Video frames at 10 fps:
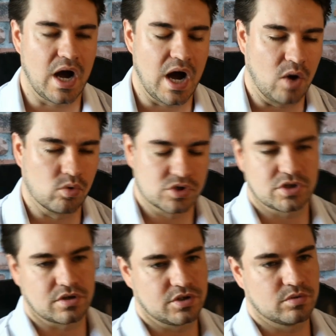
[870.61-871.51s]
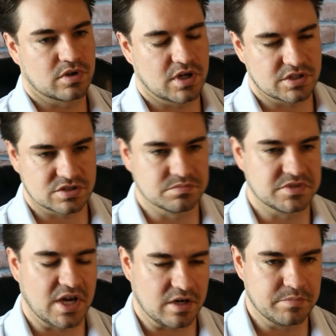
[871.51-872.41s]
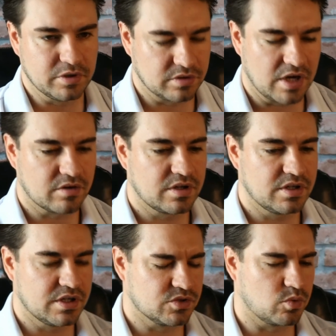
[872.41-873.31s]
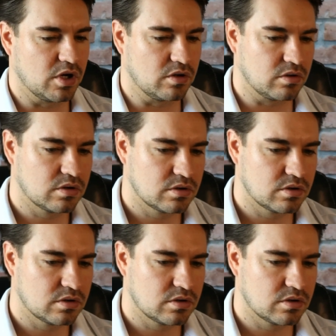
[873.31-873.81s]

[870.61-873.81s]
I want y'all to do a custom tech build out as well.